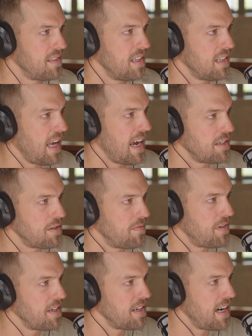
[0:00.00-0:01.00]
little action
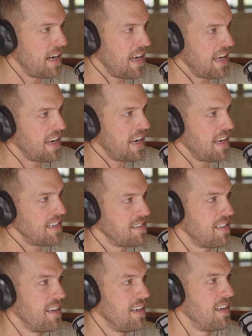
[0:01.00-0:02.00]
figure AI guys
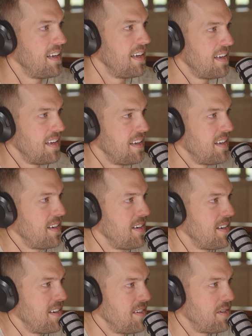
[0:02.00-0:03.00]

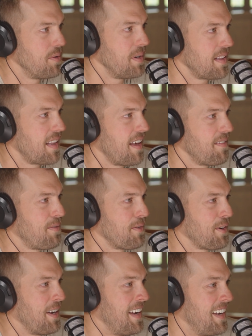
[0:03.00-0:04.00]
doing that
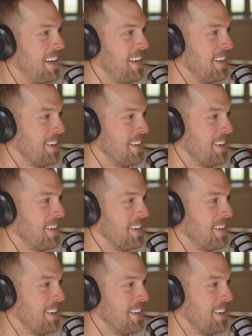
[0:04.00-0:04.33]
for you?